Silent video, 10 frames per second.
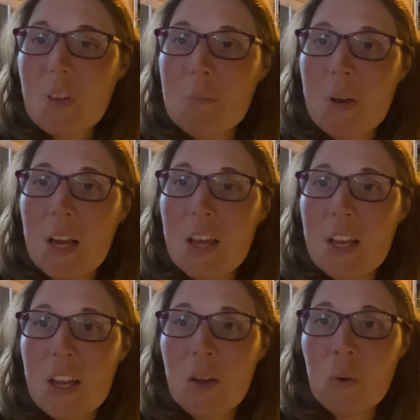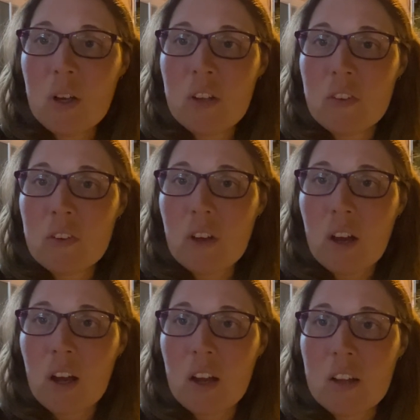But it was
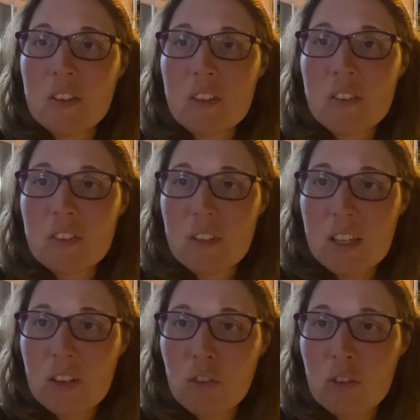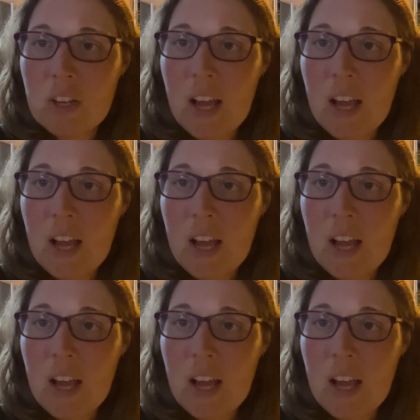a decent day yesterday,